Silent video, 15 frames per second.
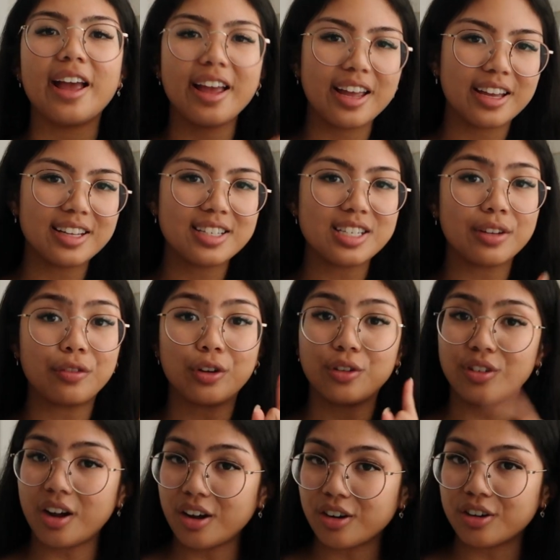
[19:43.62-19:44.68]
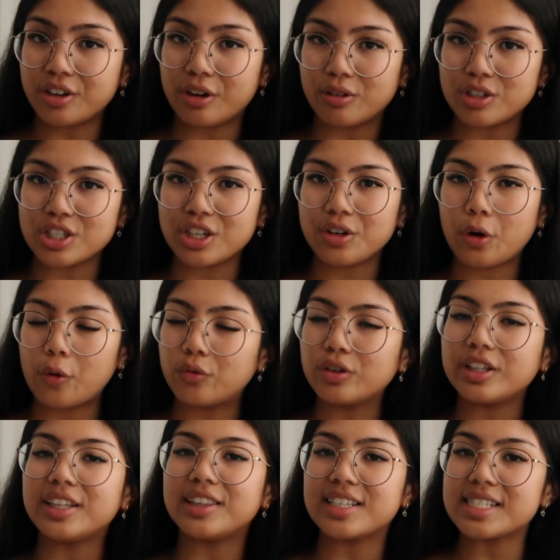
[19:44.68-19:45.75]
And if you're not on Notion,
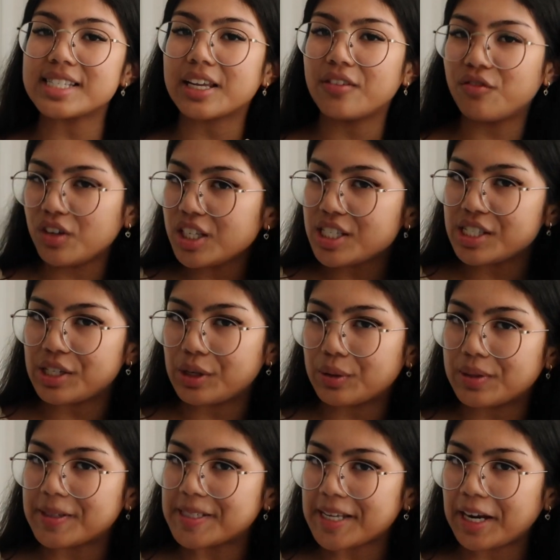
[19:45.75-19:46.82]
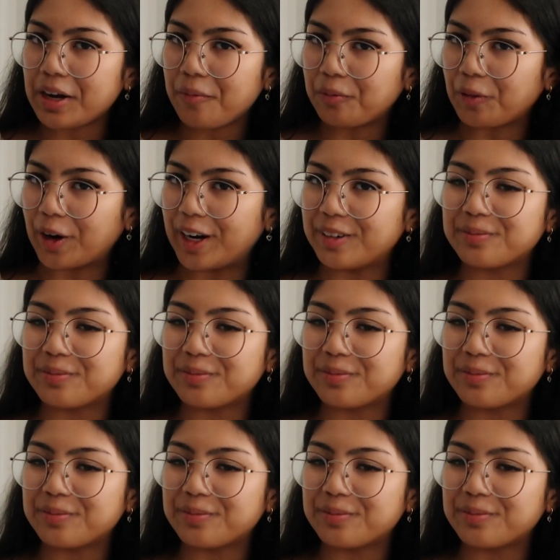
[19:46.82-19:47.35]
hopefully this convinced you to sign up for it.